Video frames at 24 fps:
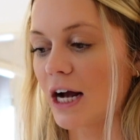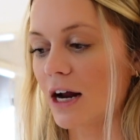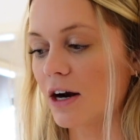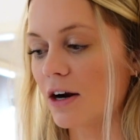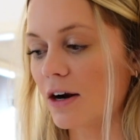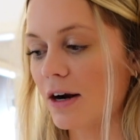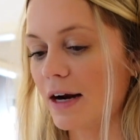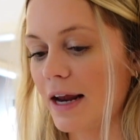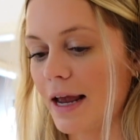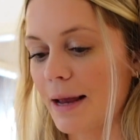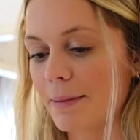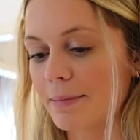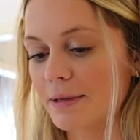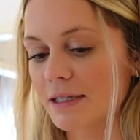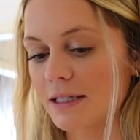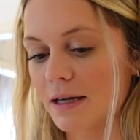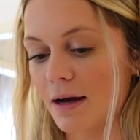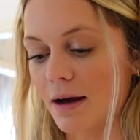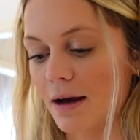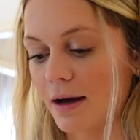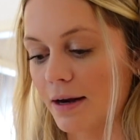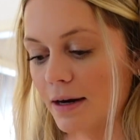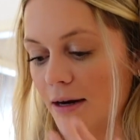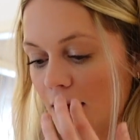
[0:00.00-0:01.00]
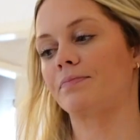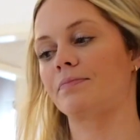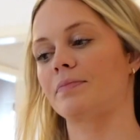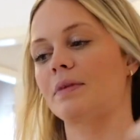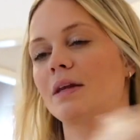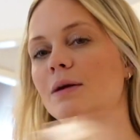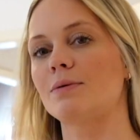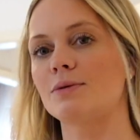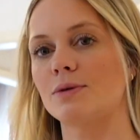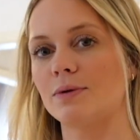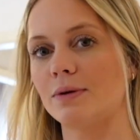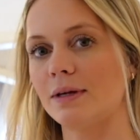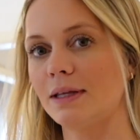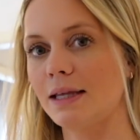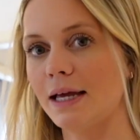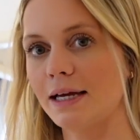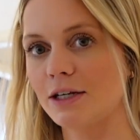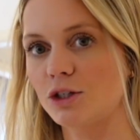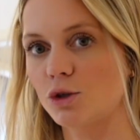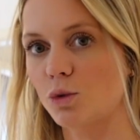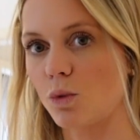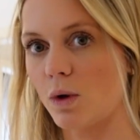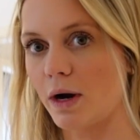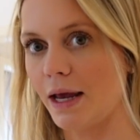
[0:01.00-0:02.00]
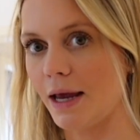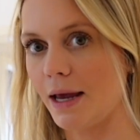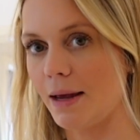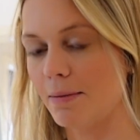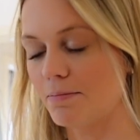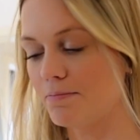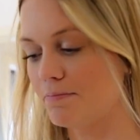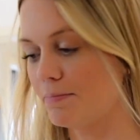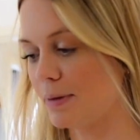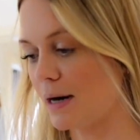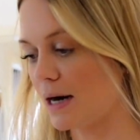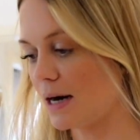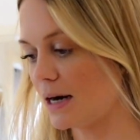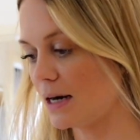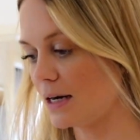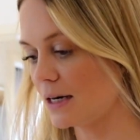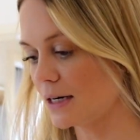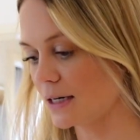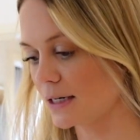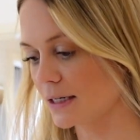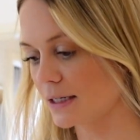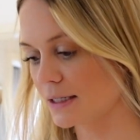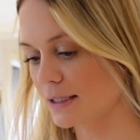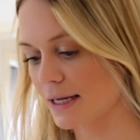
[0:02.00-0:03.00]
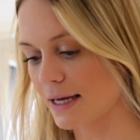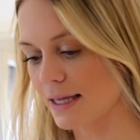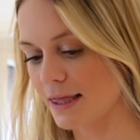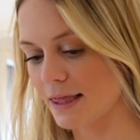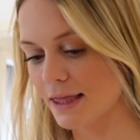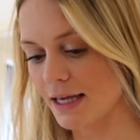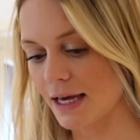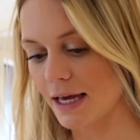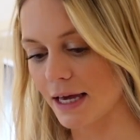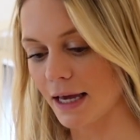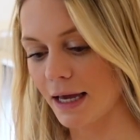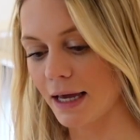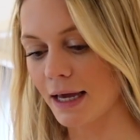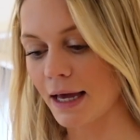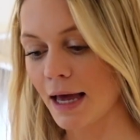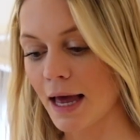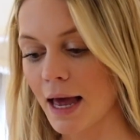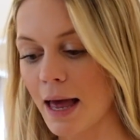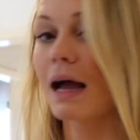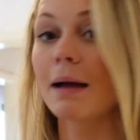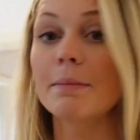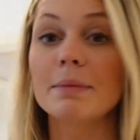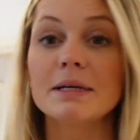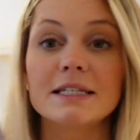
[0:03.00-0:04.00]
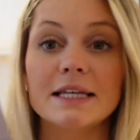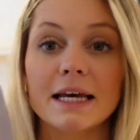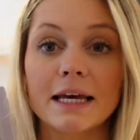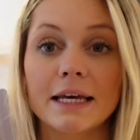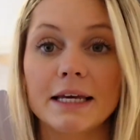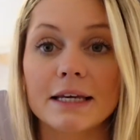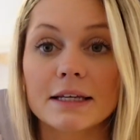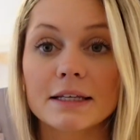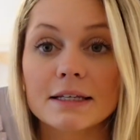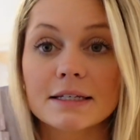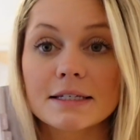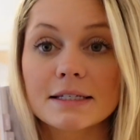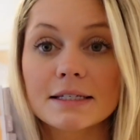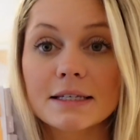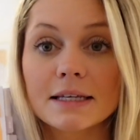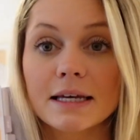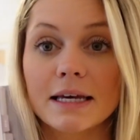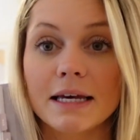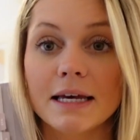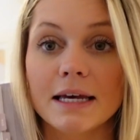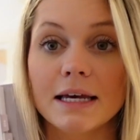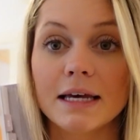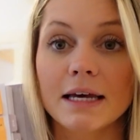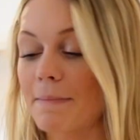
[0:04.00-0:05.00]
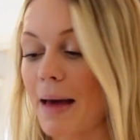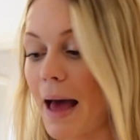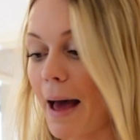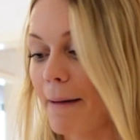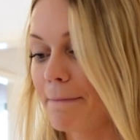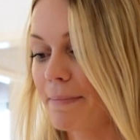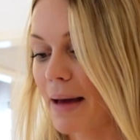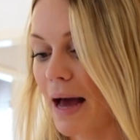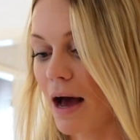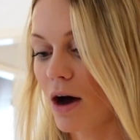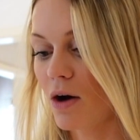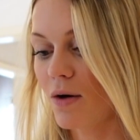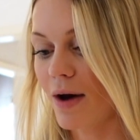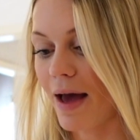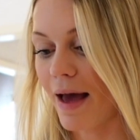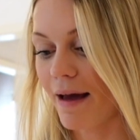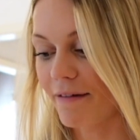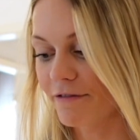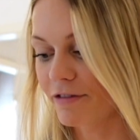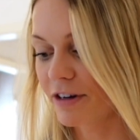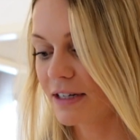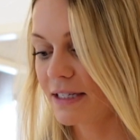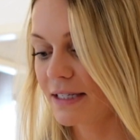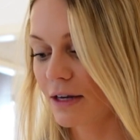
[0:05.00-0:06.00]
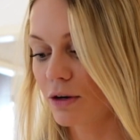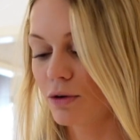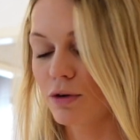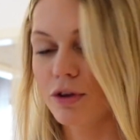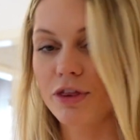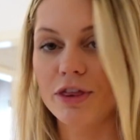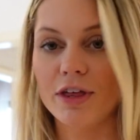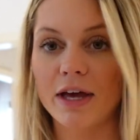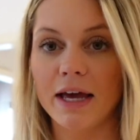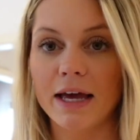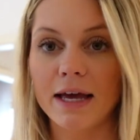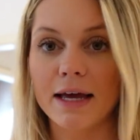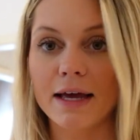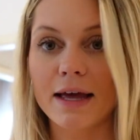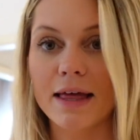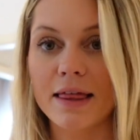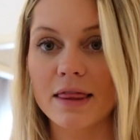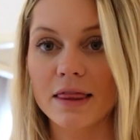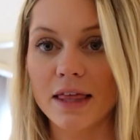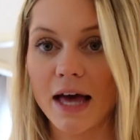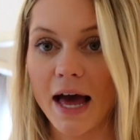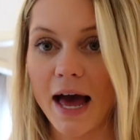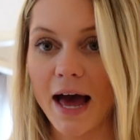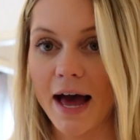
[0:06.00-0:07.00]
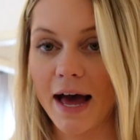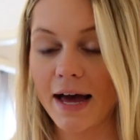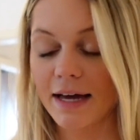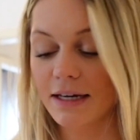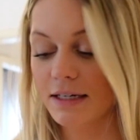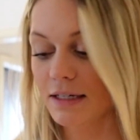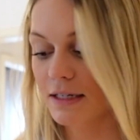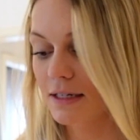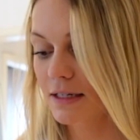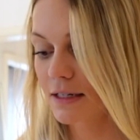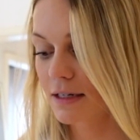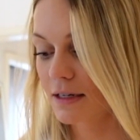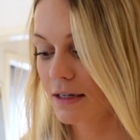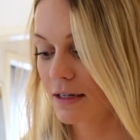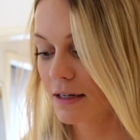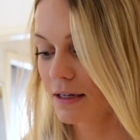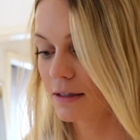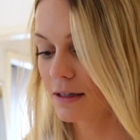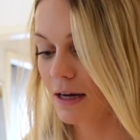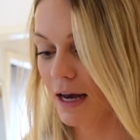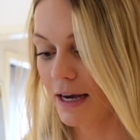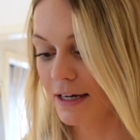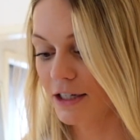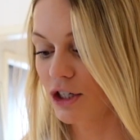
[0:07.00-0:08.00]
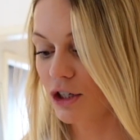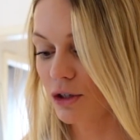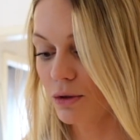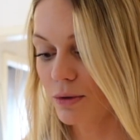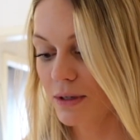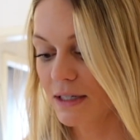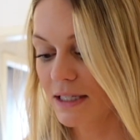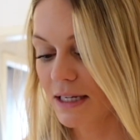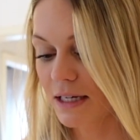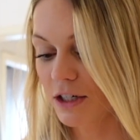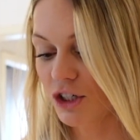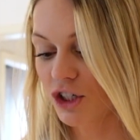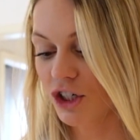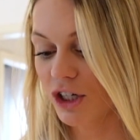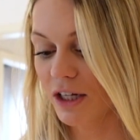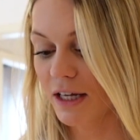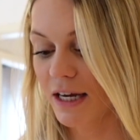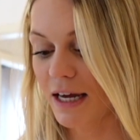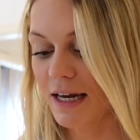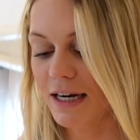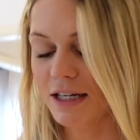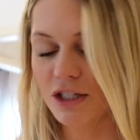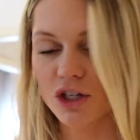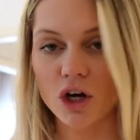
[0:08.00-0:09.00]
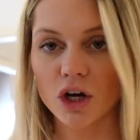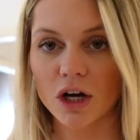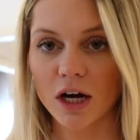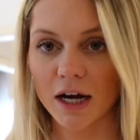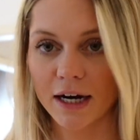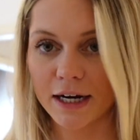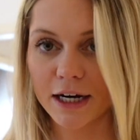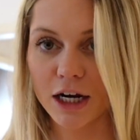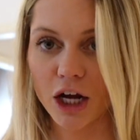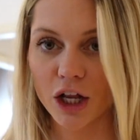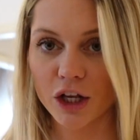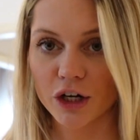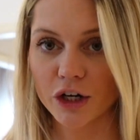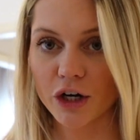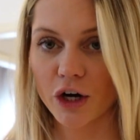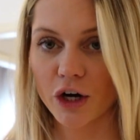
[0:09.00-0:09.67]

got it on Amazon. It was only like 20 bucks, I think. I meticulously map out every single thing that I do essentially, and it's all kind of color